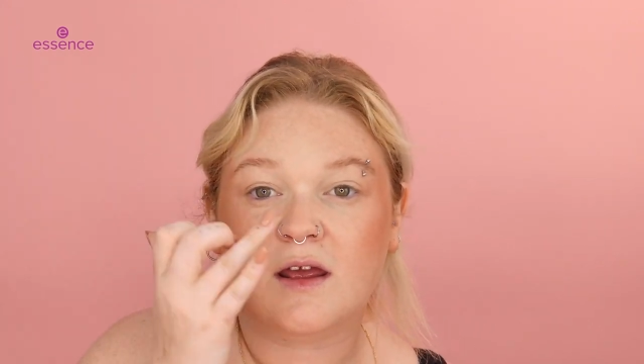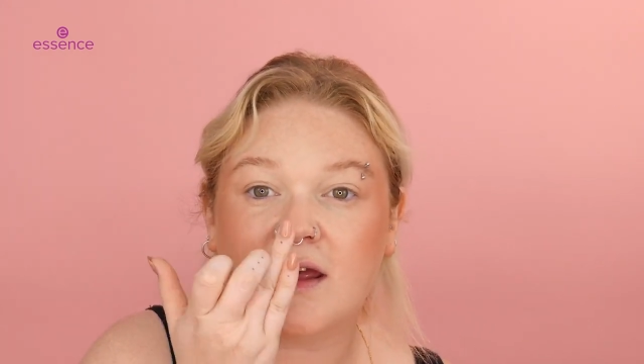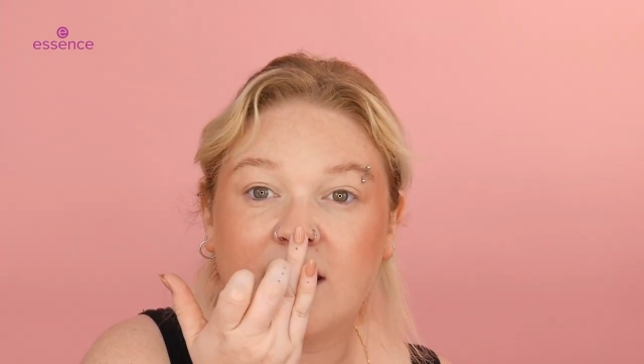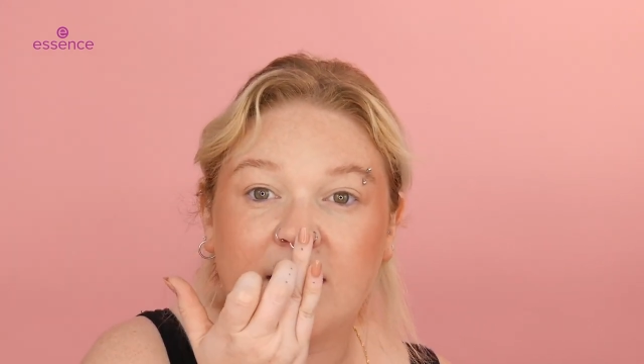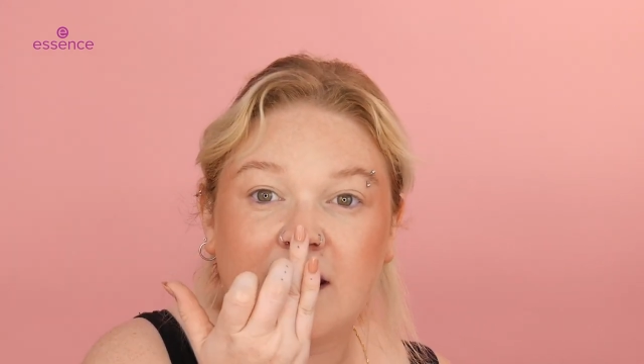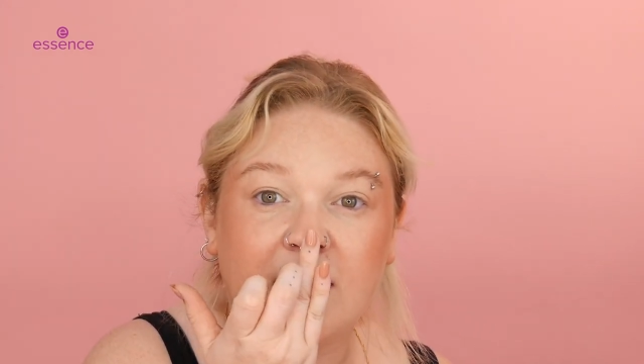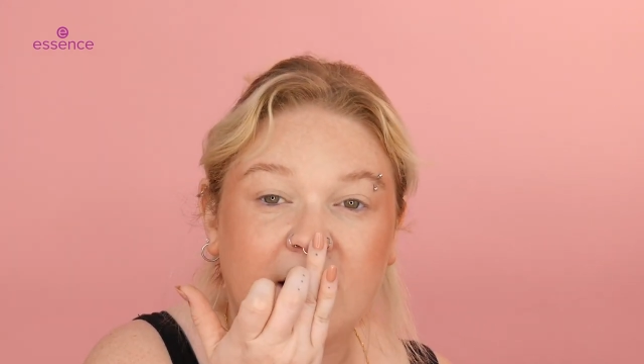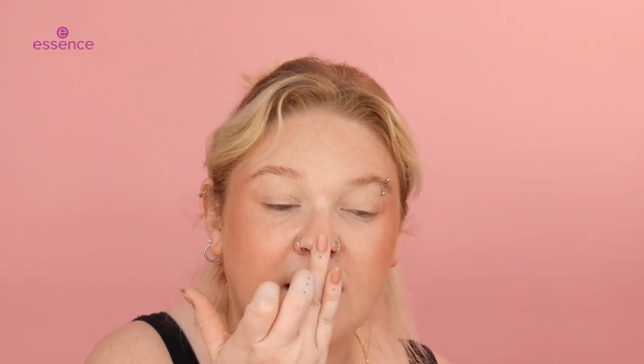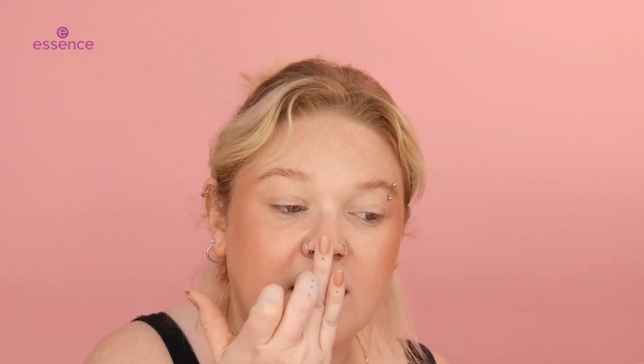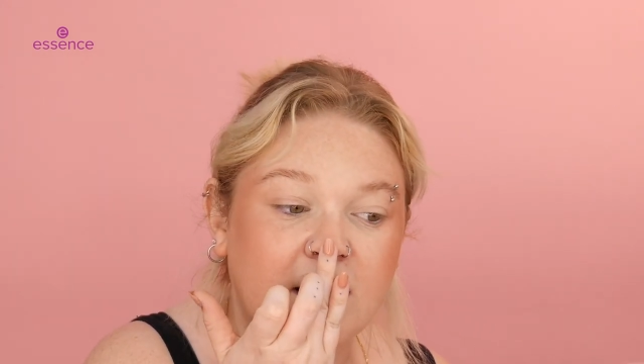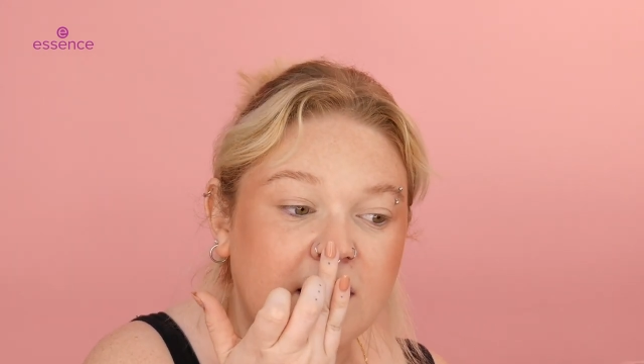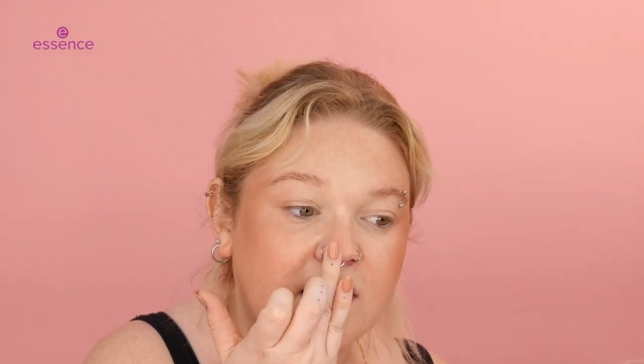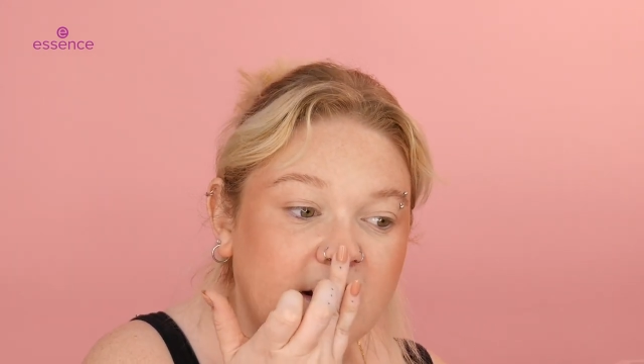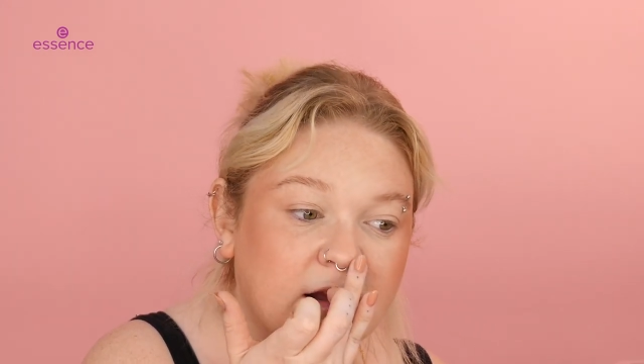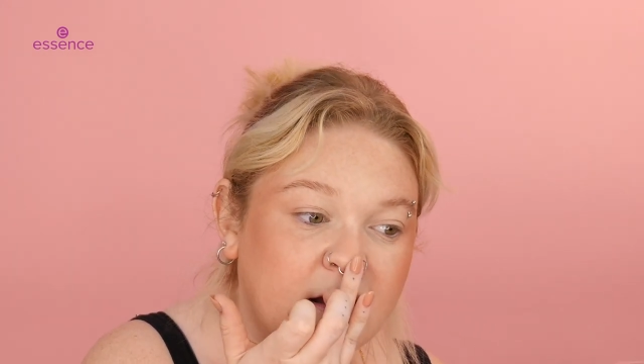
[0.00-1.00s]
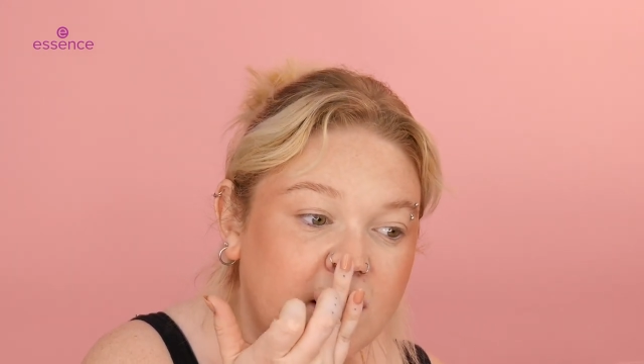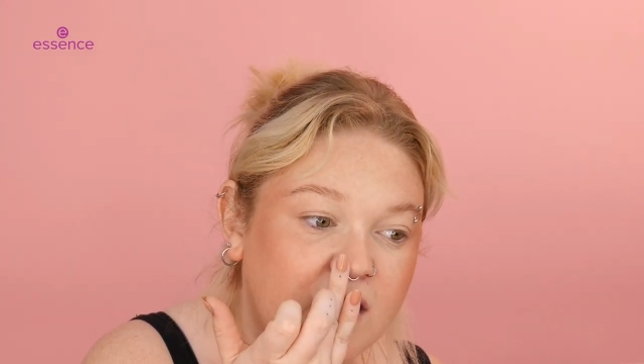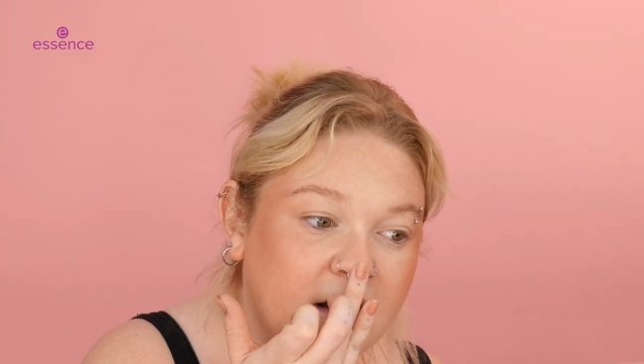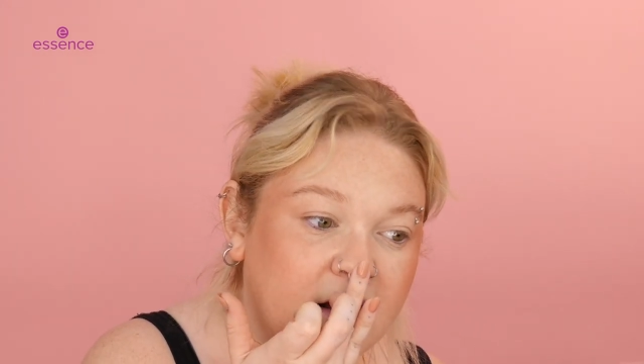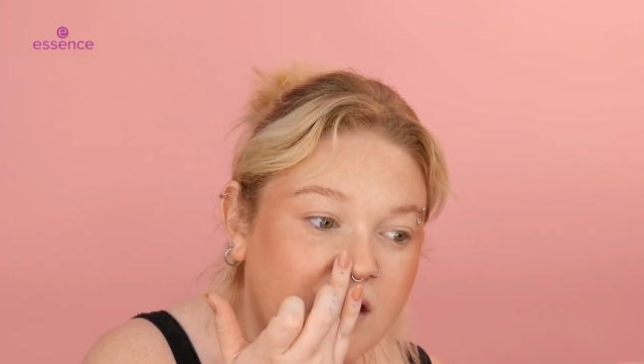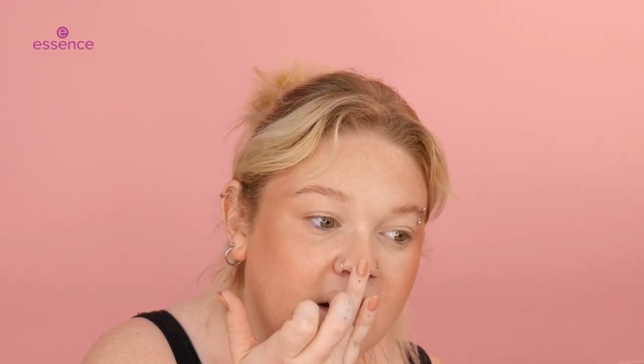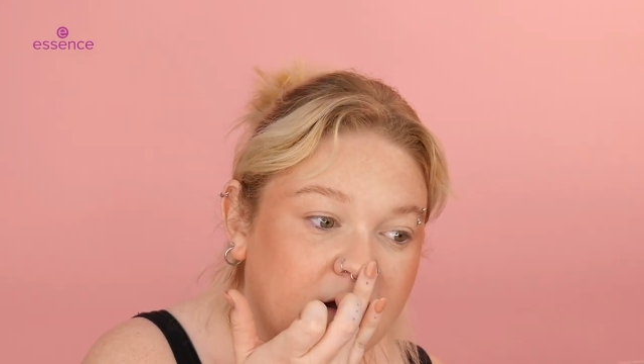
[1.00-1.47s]
and
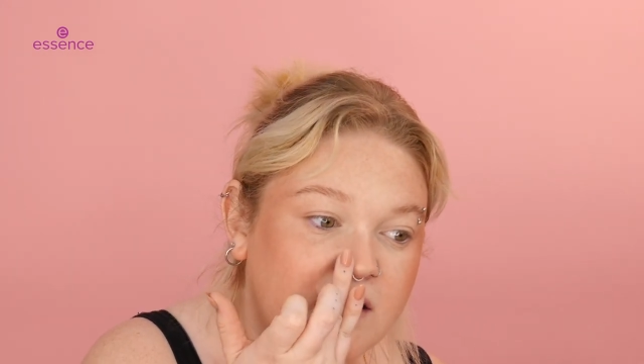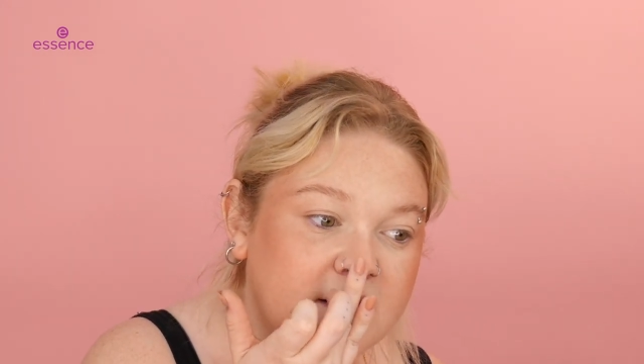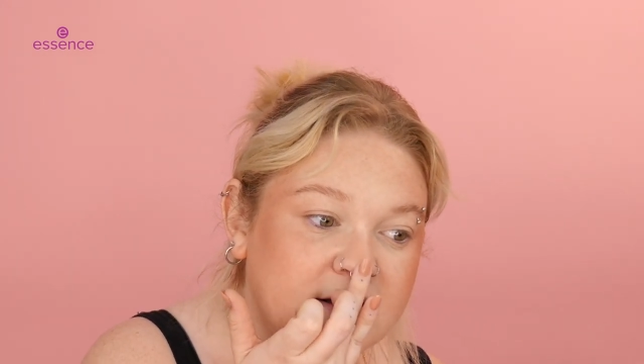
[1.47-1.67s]
on